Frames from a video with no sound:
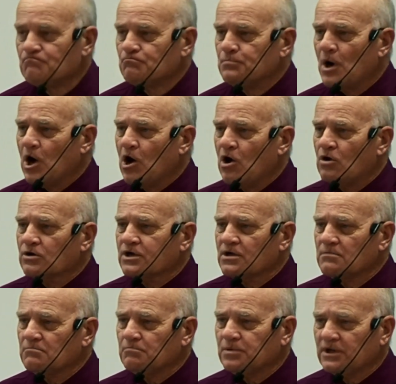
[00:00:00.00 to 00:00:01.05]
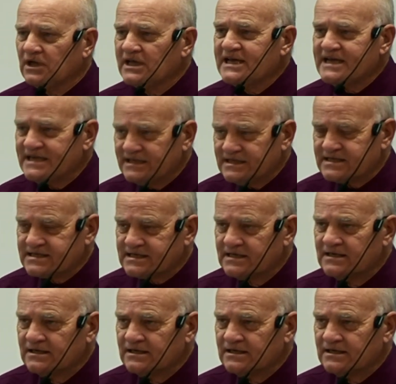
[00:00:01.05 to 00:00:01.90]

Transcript: Paul completes